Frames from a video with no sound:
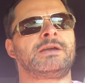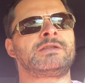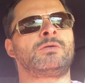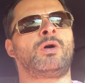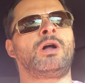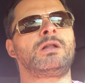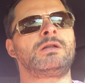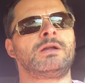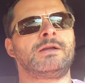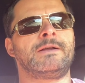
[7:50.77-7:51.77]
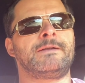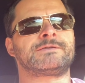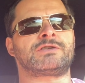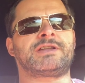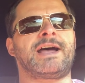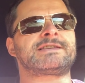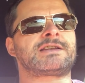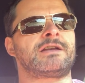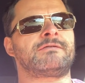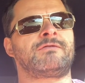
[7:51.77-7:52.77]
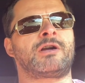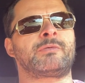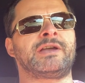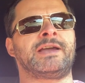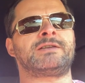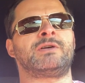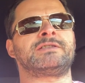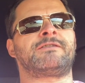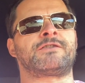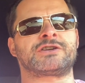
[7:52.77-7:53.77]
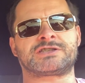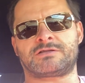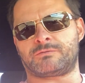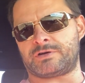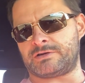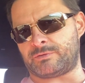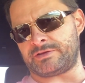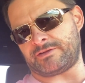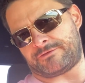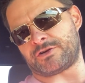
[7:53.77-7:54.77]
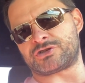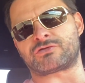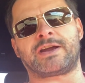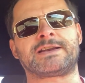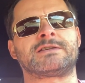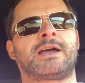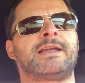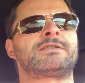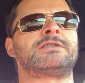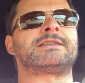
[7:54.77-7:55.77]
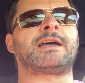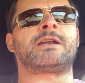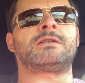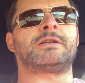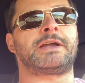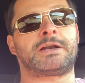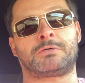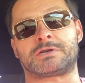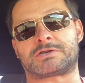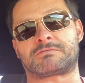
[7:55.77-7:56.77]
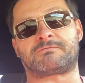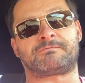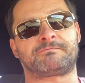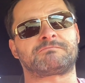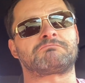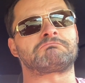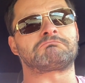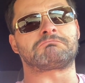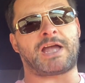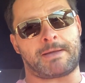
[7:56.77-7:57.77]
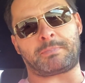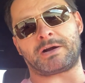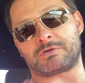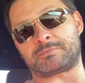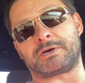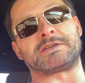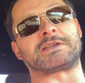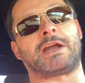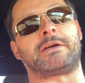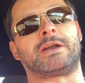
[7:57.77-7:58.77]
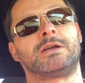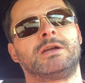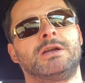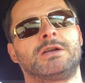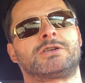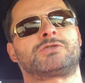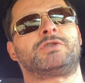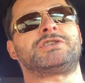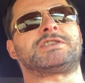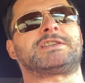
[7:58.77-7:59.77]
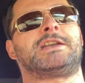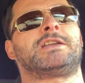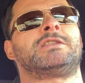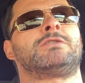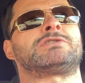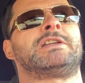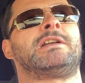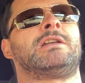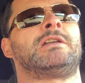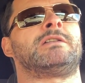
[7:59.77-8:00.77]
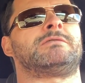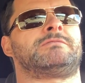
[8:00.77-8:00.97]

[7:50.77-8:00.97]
in the wall. So that's kind of where we hit when the first when the first train entered the tunnel. It was that part was pretty scary because we're just sitting in those little